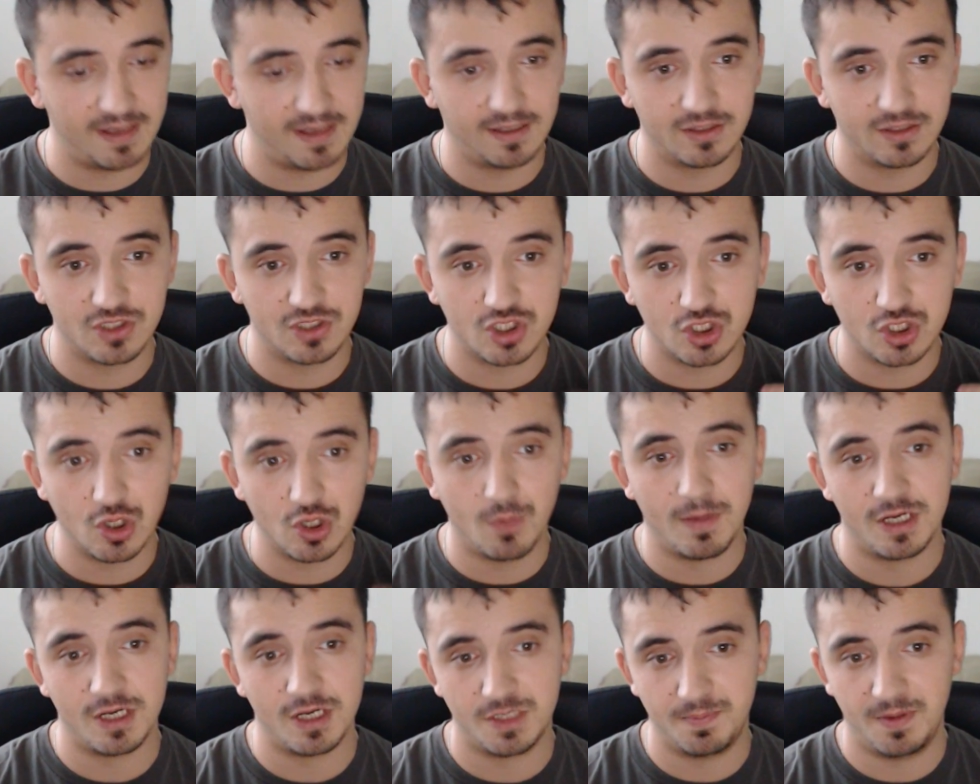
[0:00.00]
so
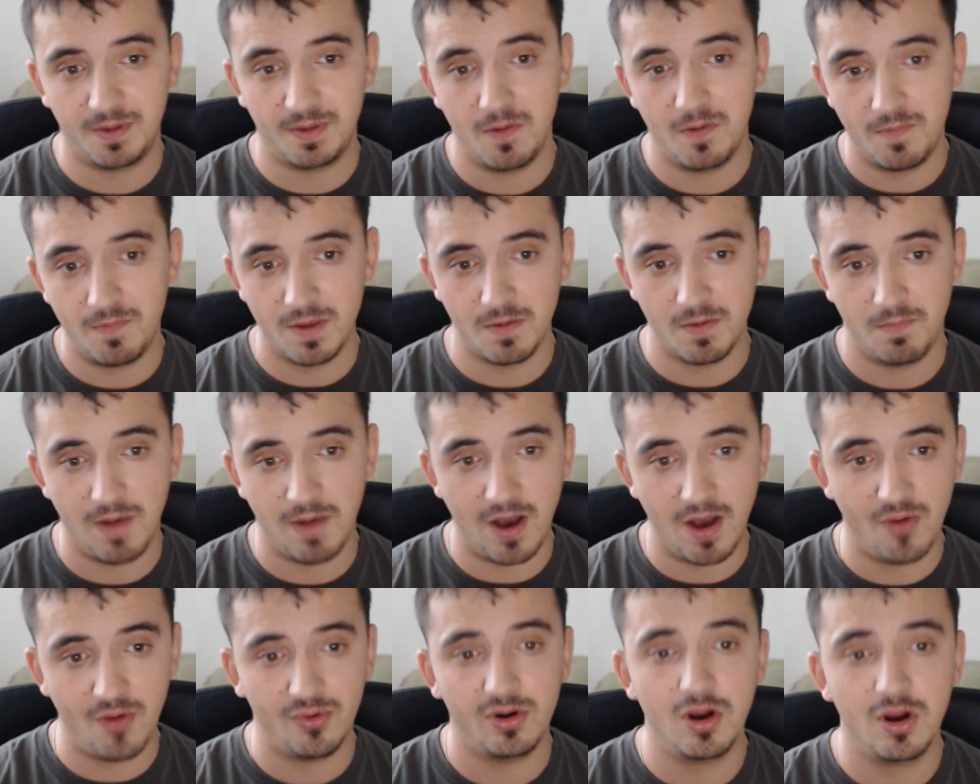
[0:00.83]
much PvP
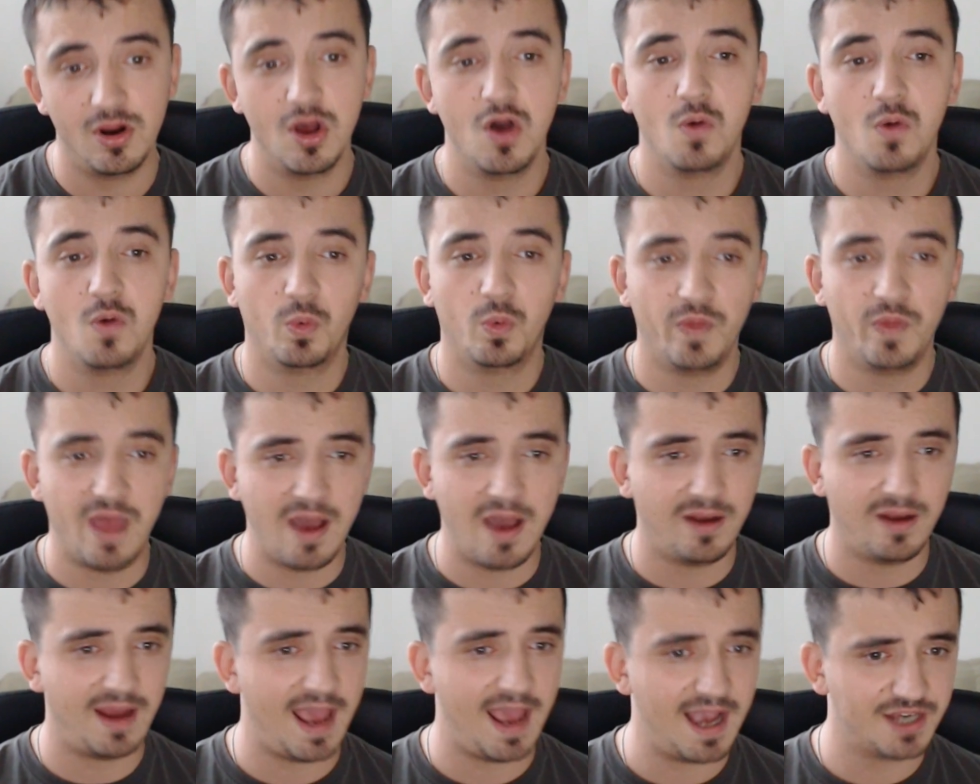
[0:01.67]
power
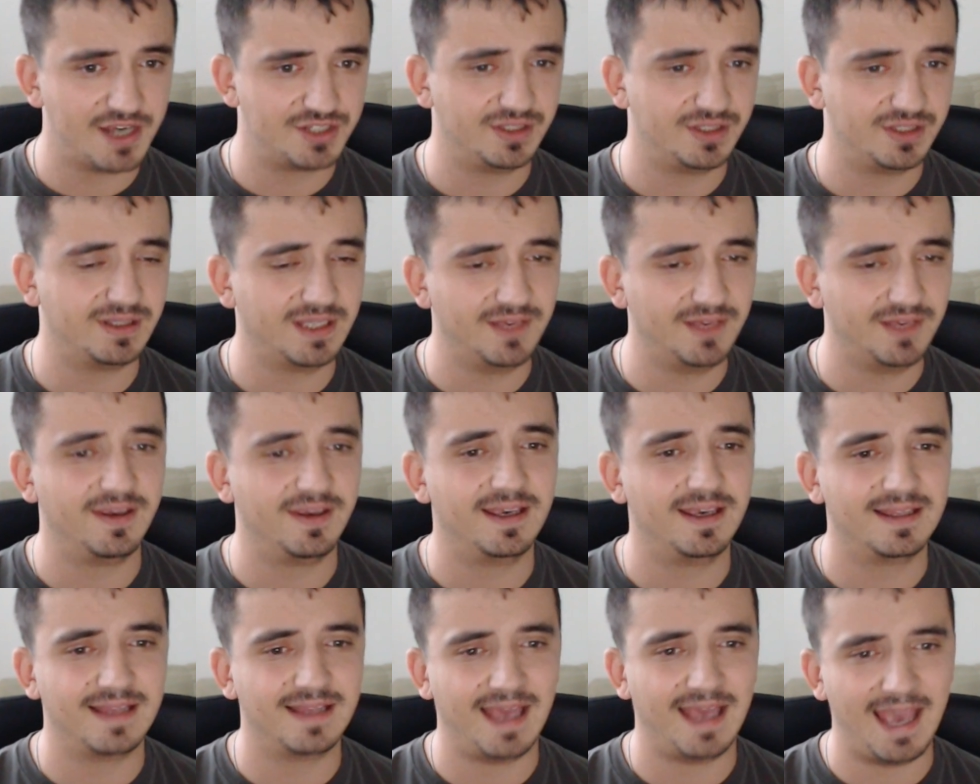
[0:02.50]
without actually giving
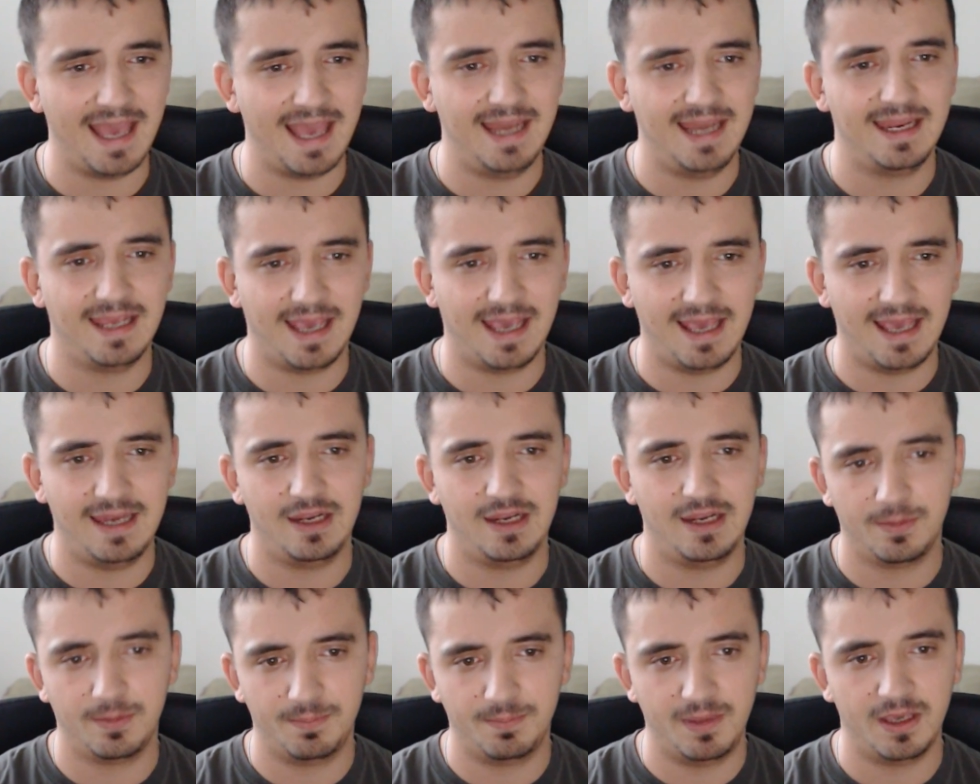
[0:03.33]
it any
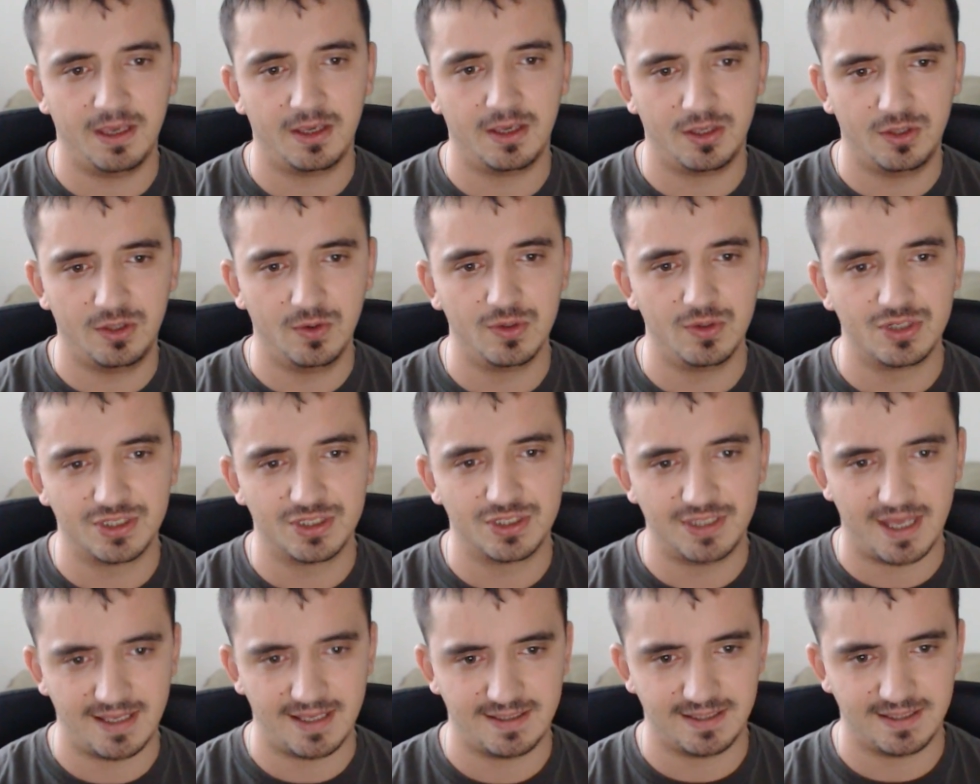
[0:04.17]
big huge
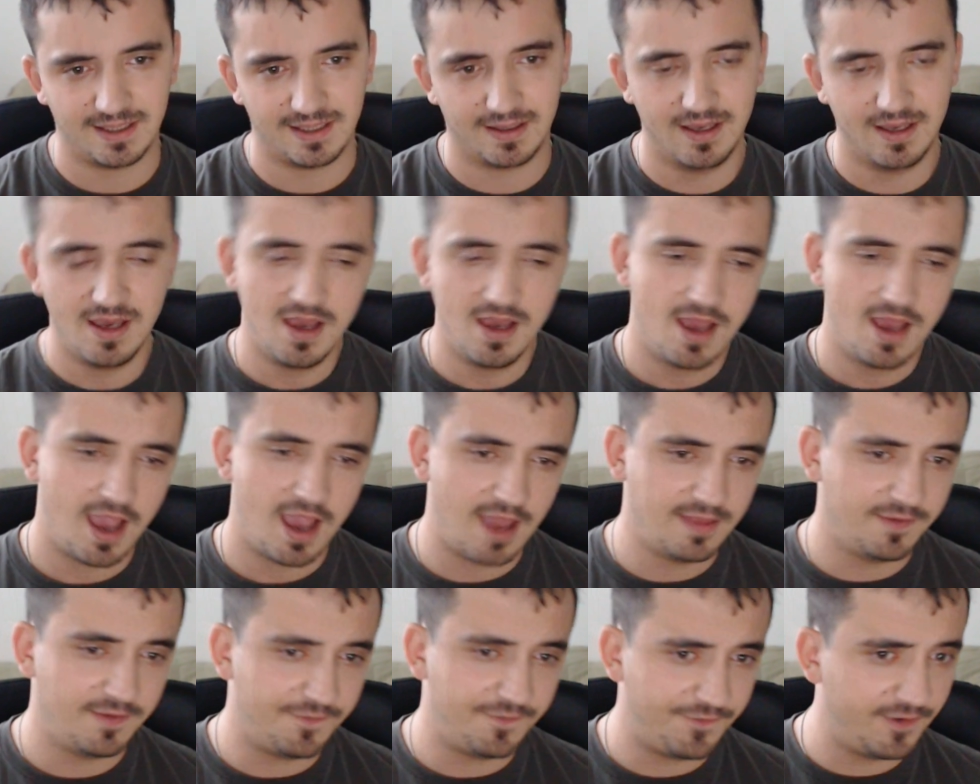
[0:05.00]
testing.
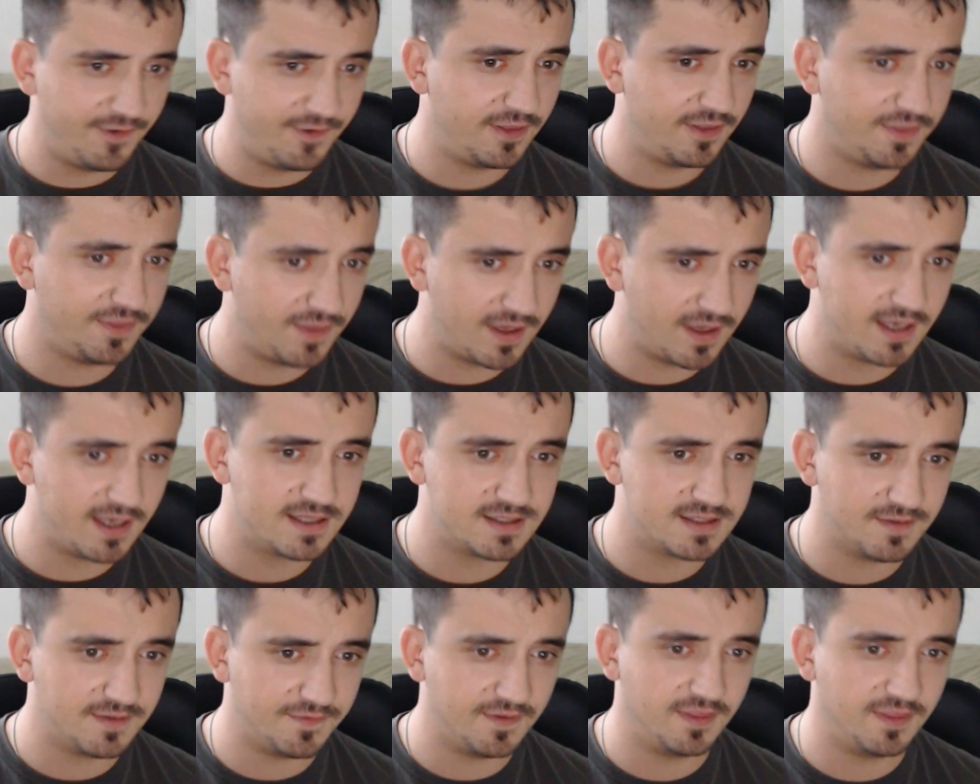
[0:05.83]
And the thing
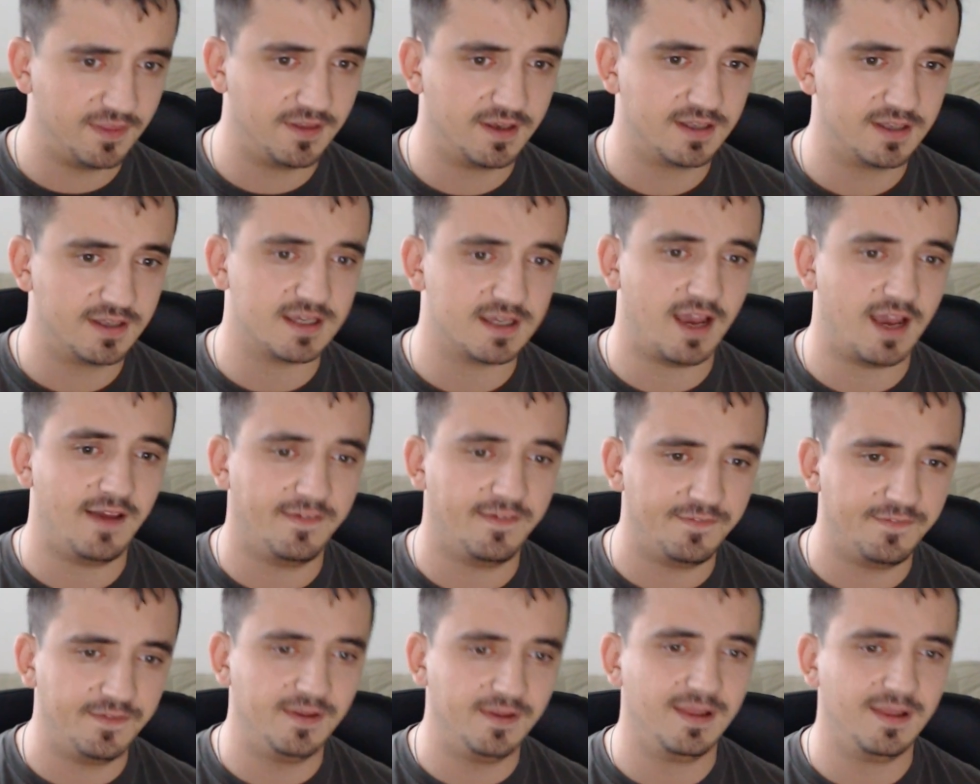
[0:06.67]
is, I
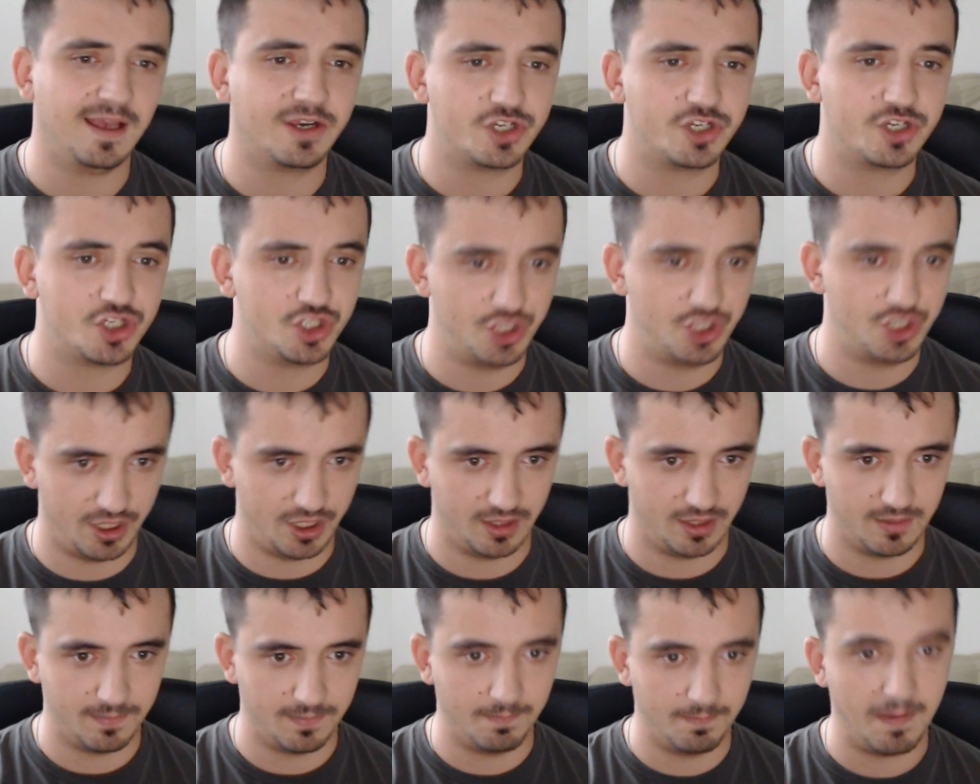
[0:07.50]
feel like
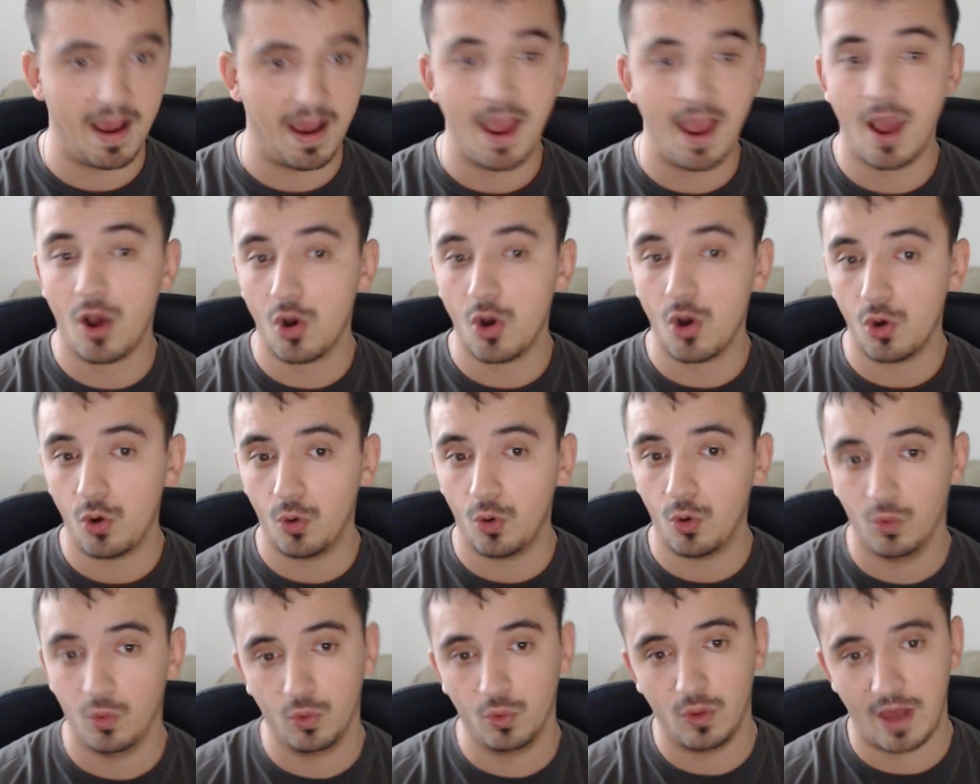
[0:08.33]
cheated by a
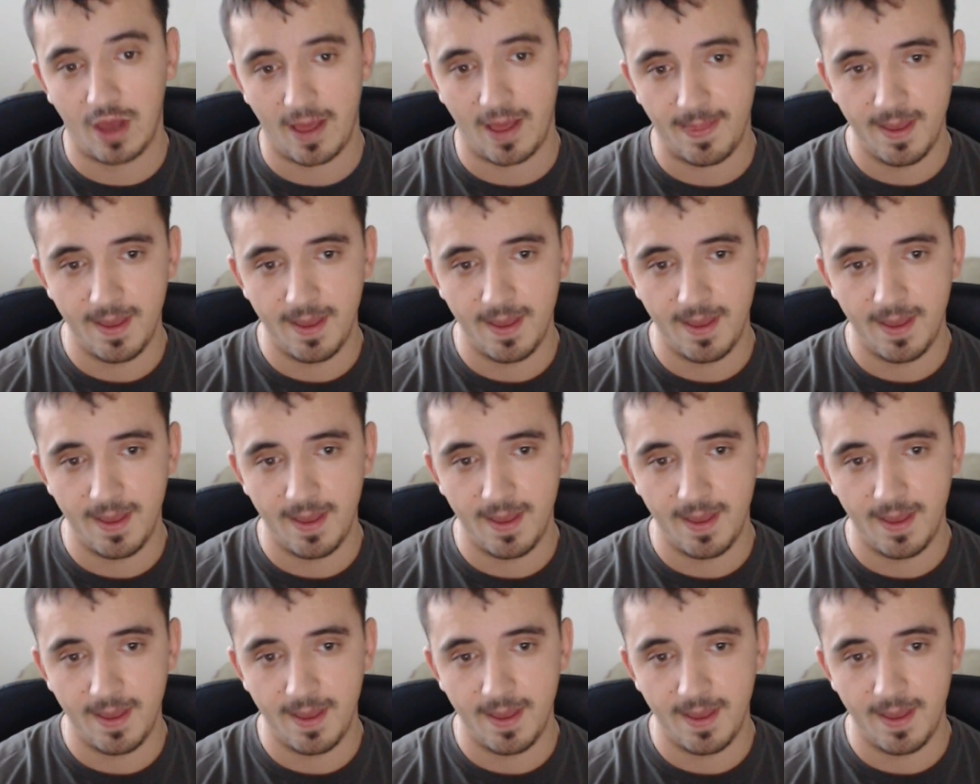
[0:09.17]
whole lot.